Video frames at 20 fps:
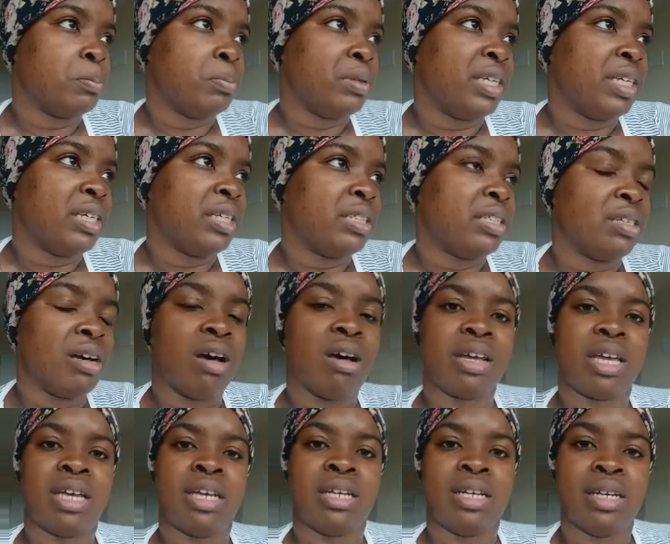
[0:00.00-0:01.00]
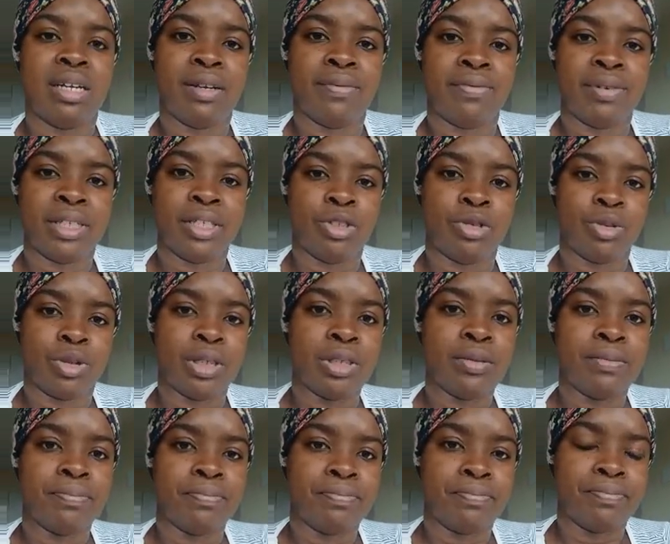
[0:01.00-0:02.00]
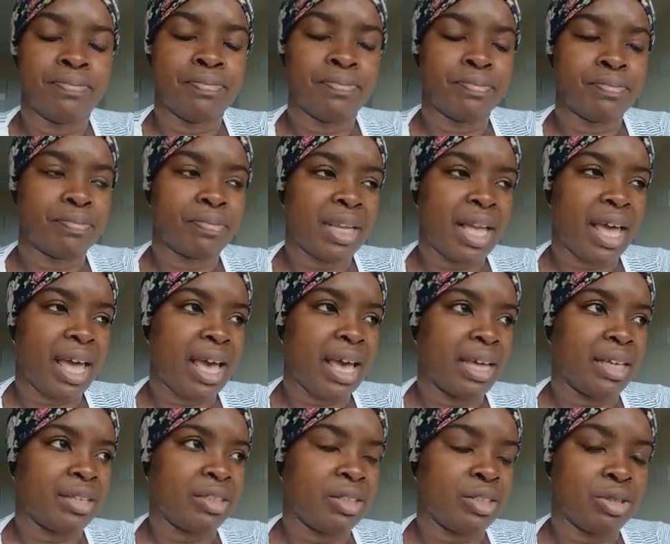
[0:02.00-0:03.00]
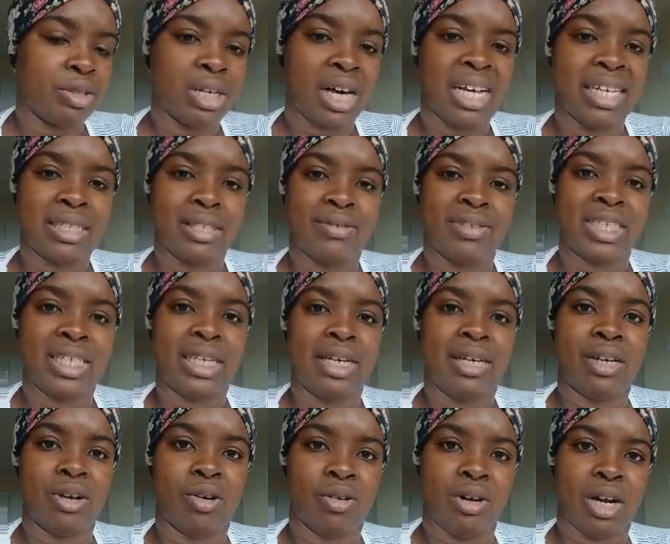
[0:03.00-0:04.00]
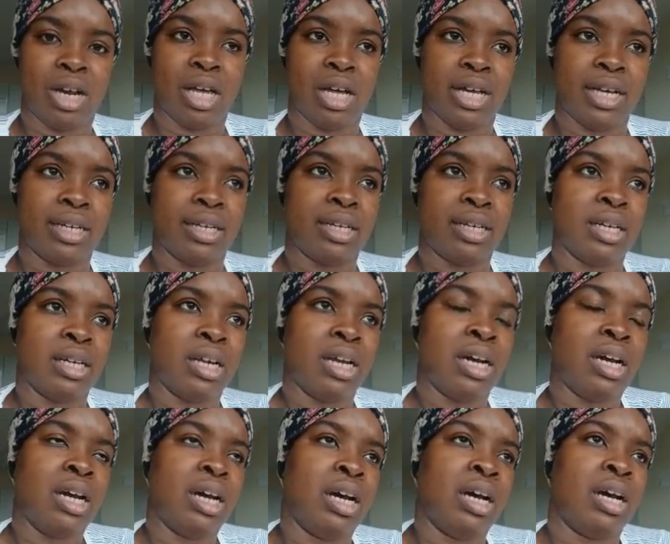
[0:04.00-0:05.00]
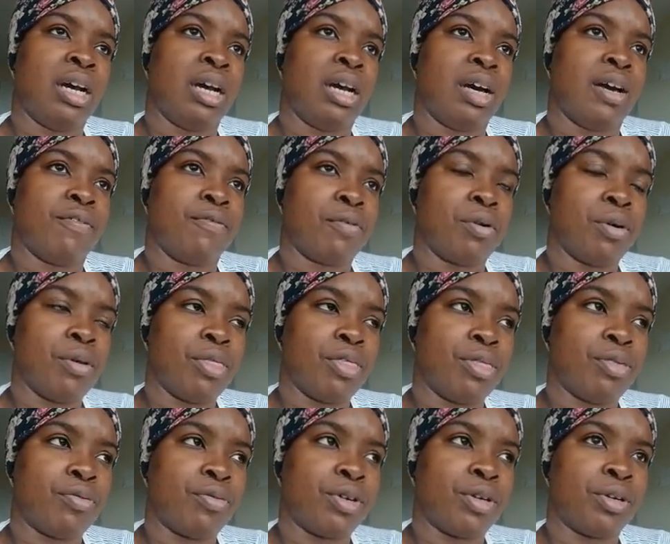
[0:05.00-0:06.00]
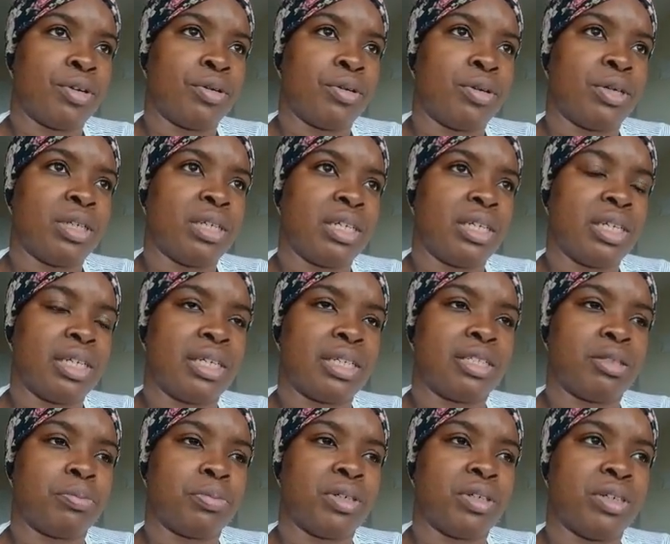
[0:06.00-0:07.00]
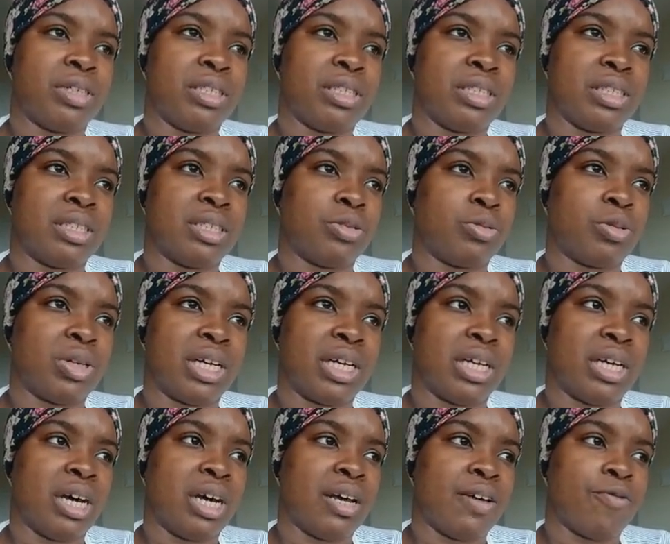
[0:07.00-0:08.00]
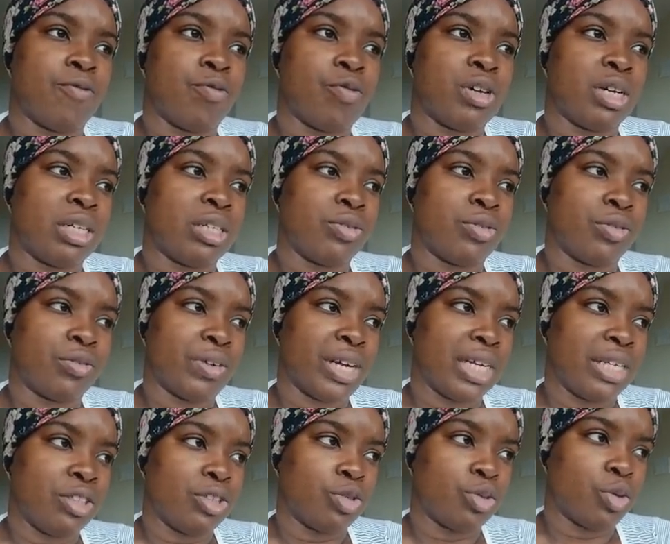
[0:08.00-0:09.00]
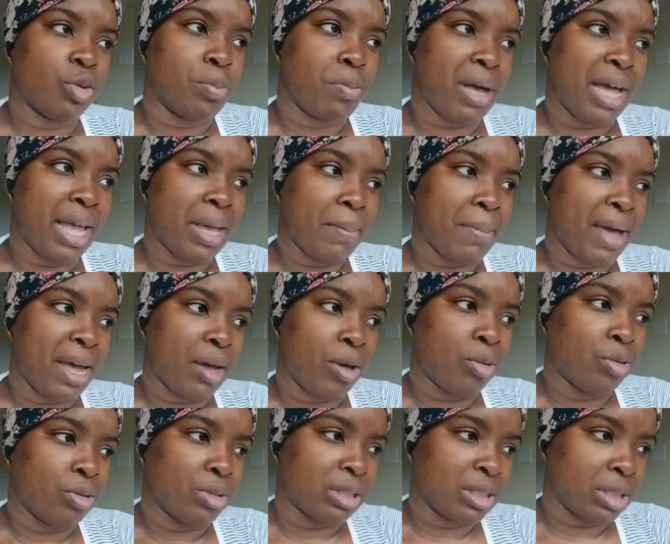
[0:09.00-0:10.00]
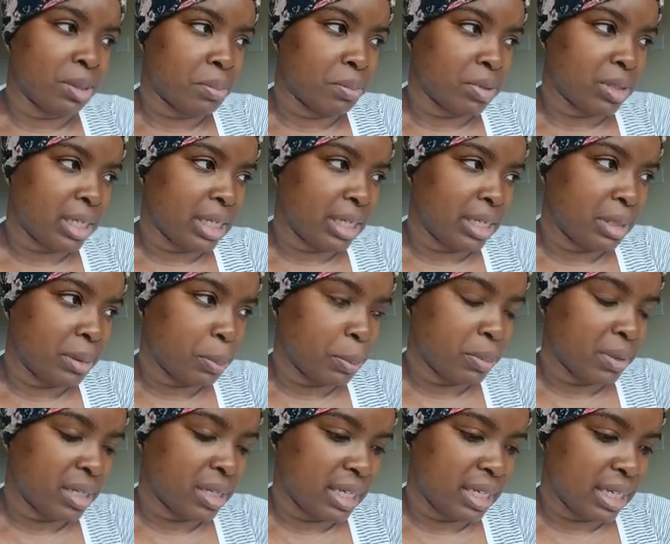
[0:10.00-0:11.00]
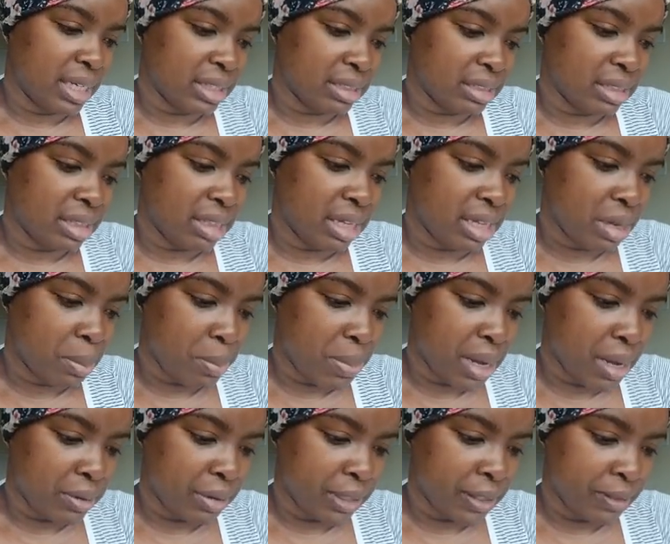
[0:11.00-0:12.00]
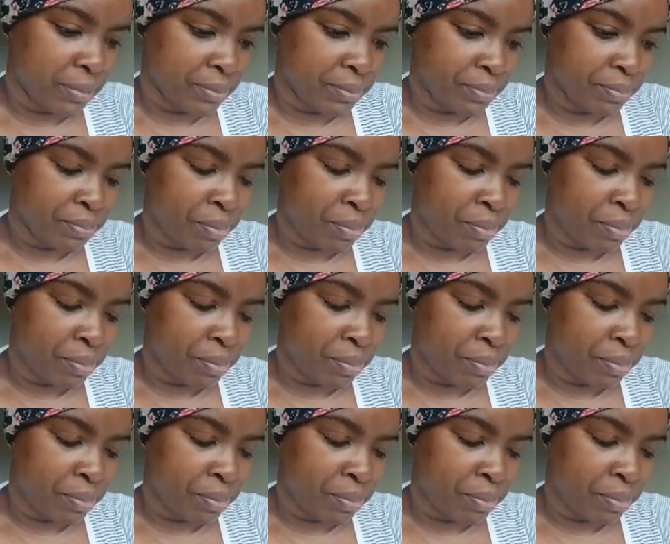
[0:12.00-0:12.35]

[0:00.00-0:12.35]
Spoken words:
being a targeted individual, and you guys have seen it online, I've gone through experiences where I've wanted revenge or payback on somebody. But here's the thing about it.